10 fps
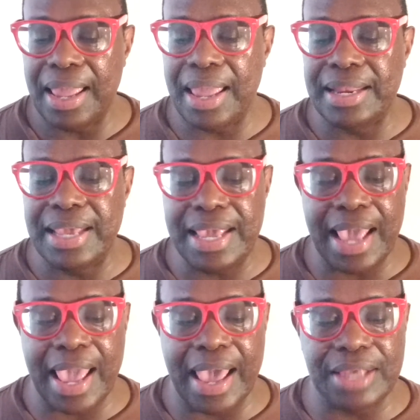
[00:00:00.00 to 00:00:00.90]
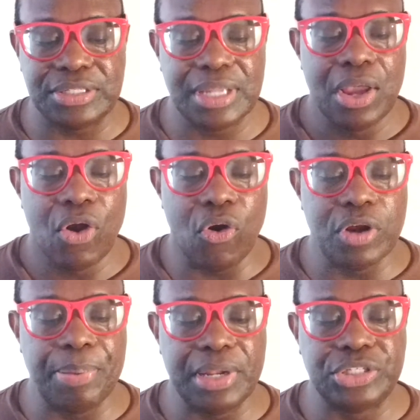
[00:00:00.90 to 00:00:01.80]
and he asked
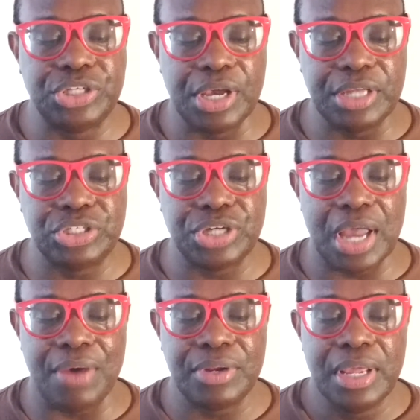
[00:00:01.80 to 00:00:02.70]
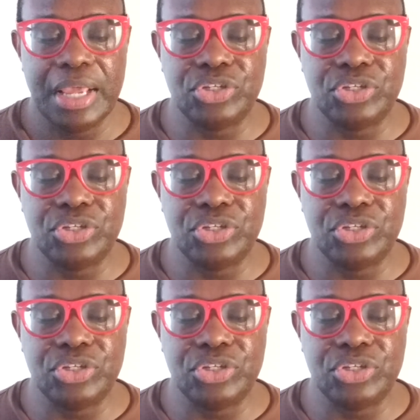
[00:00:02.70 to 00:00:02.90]
her to put his youngest child